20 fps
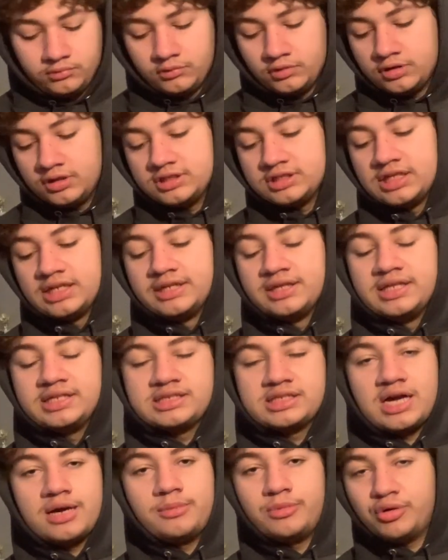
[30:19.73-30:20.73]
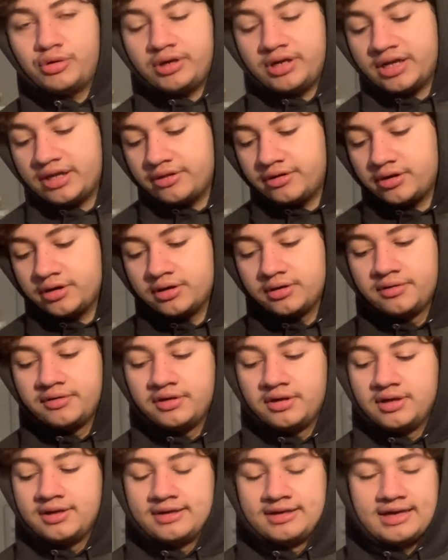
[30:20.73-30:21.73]
And this combo together,
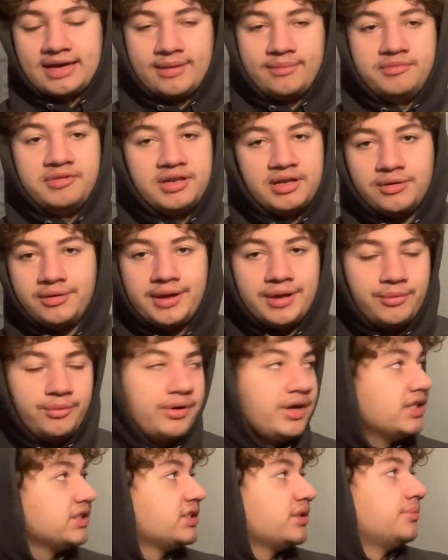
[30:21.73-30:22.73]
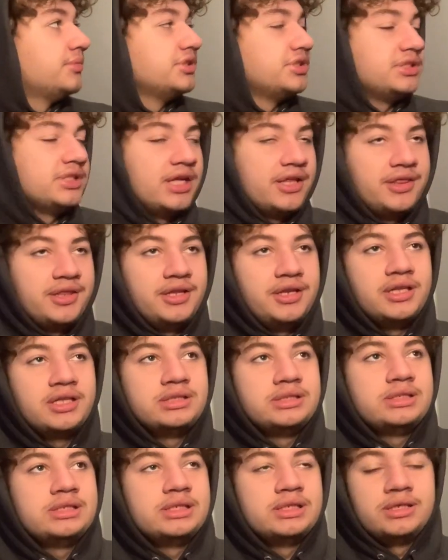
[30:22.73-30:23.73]
I mean, it weighs almost nothing.
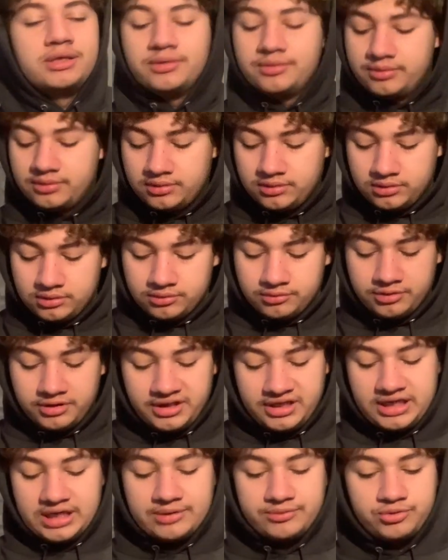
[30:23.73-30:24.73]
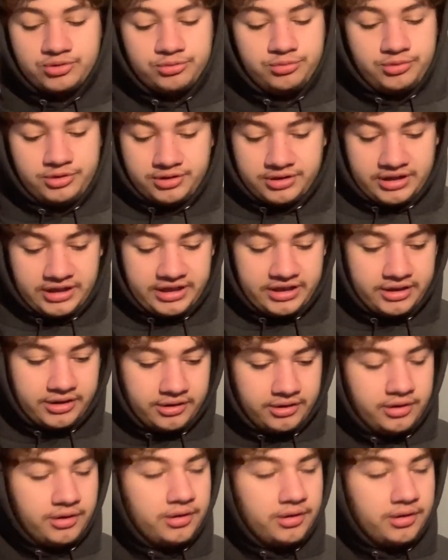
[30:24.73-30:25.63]
It's really comfortable in hand.